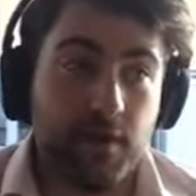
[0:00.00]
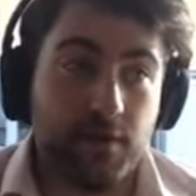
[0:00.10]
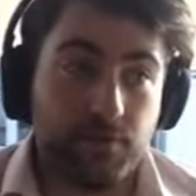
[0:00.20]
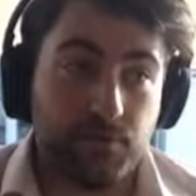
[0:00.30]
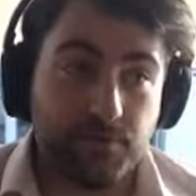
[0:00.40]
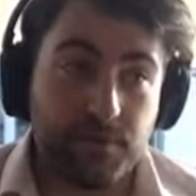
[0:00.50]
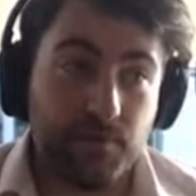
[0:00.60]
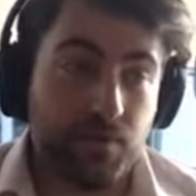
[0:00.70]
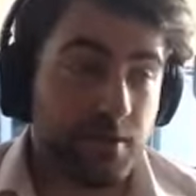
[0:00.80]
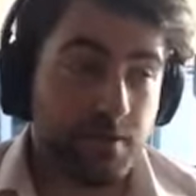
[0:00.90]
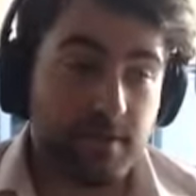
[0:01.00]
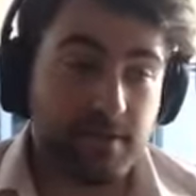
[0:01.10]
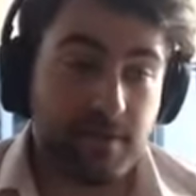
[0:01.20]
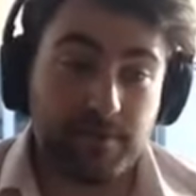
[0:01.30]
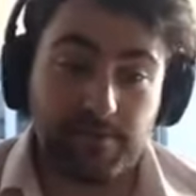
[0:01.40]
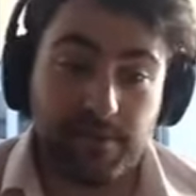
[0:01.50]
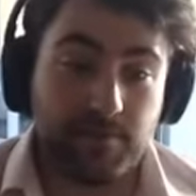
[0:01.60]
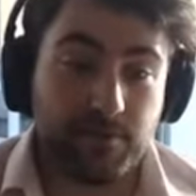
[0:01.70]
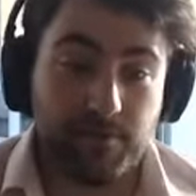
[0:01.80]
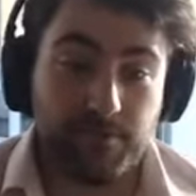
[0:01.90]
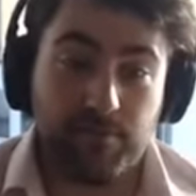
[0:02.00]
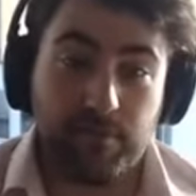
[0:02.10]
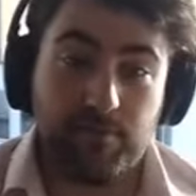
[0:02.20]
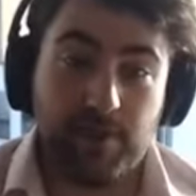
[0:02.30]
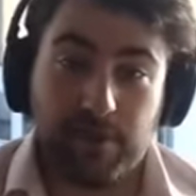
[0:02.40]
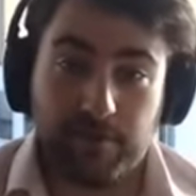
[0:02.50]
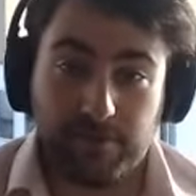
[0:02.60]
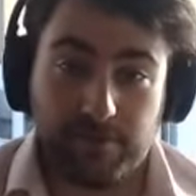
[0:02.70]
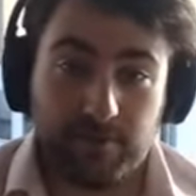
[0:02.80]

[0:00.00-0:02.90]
sourcing, which is like sales development, you have employer branding, which is yeah.